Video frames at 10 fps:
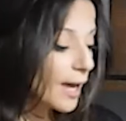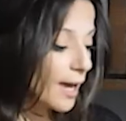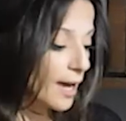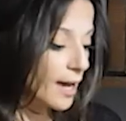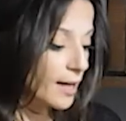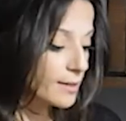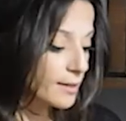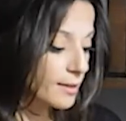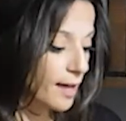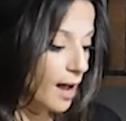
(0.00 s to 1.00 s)
and
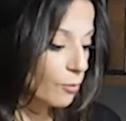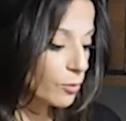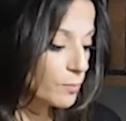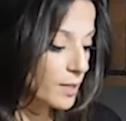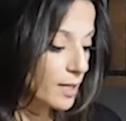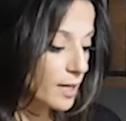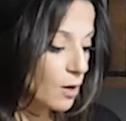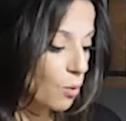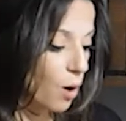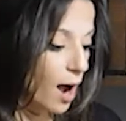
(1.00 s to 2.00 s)
that will be
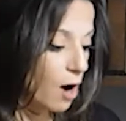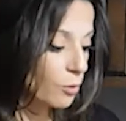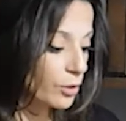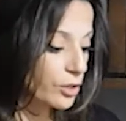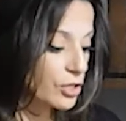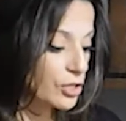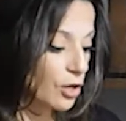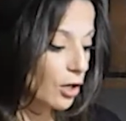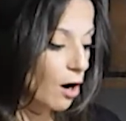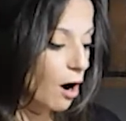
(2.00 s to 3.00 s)
how we're going to
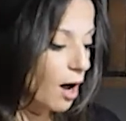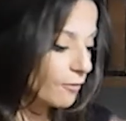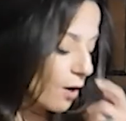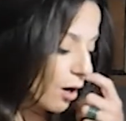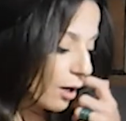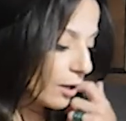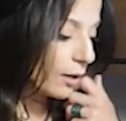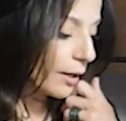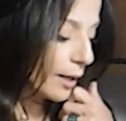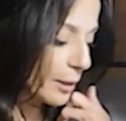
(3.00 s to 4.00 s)
start off
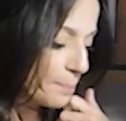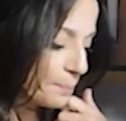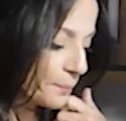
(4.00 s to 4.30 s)
our